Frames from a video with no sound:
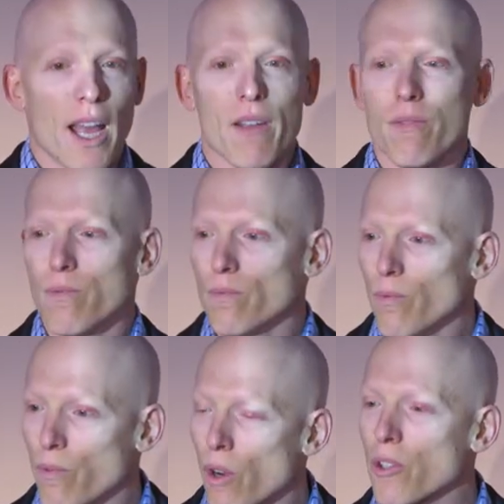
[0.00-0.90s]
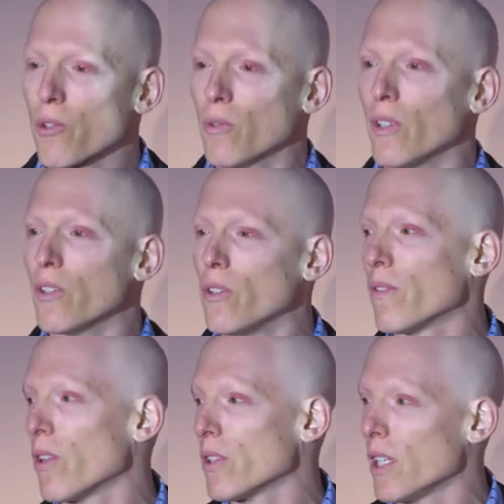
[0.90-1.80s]
a virtual
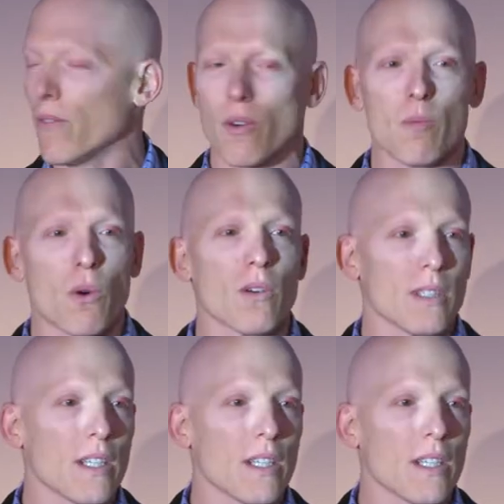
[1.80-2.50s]
university for moral